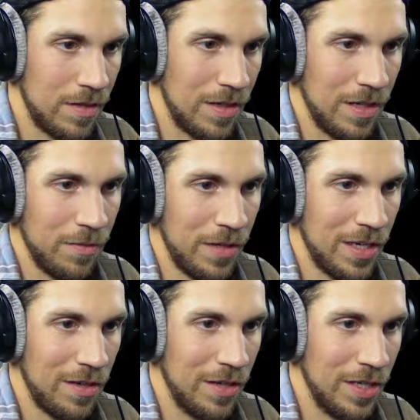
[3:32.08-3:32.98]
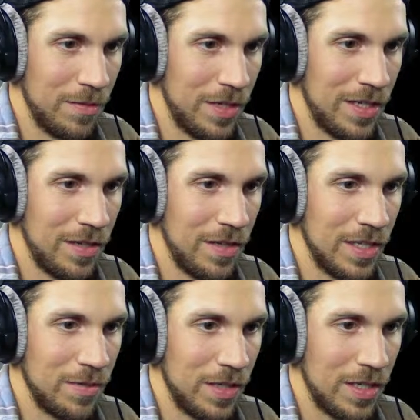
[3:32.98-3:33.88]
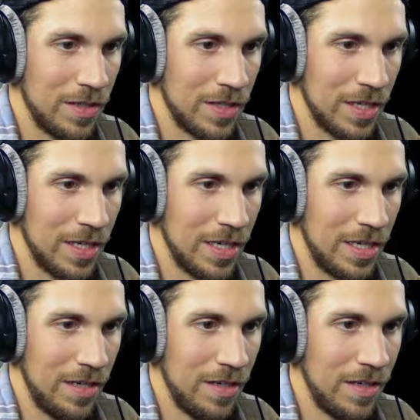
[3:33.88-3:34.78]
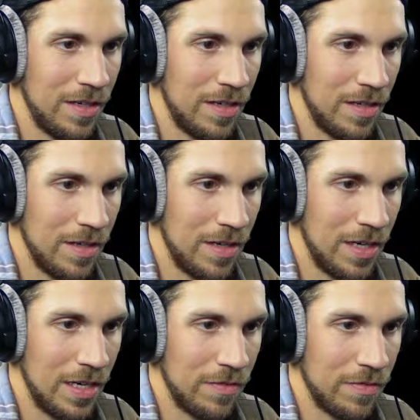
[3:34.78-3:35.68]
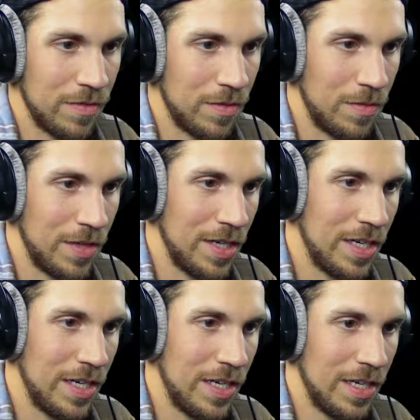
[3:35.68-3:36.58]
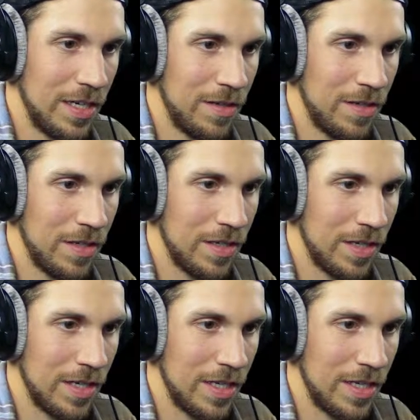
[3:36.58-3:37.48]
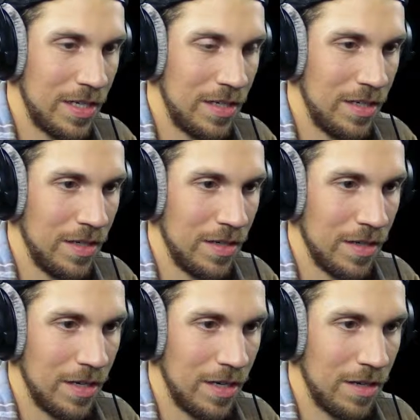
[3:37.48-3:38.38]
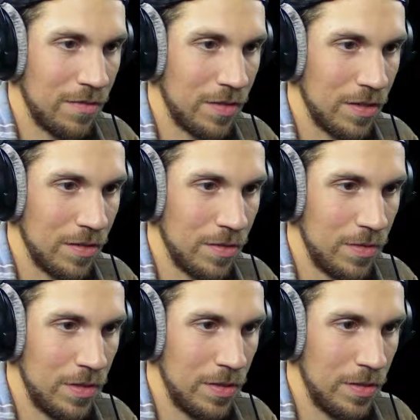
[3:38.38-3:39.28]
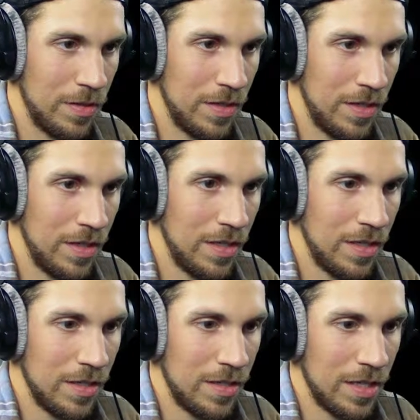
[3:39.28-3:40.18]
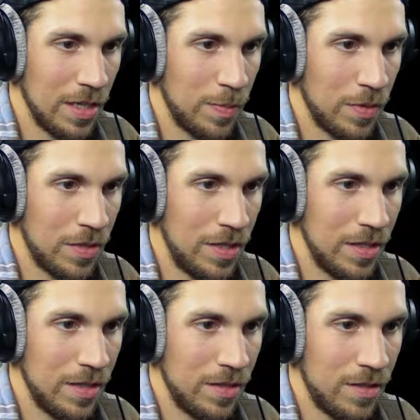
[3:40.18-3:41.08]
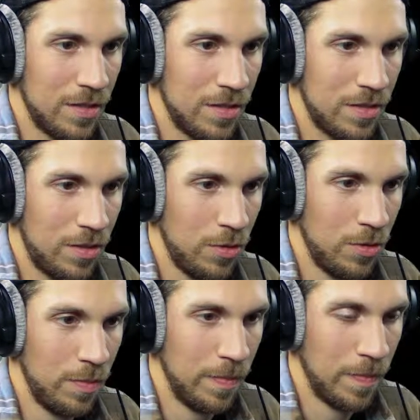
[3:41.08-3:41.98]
Alright, we can do this. We can do this. We can do this. On. Off around, on, off, through, teleport, shloom.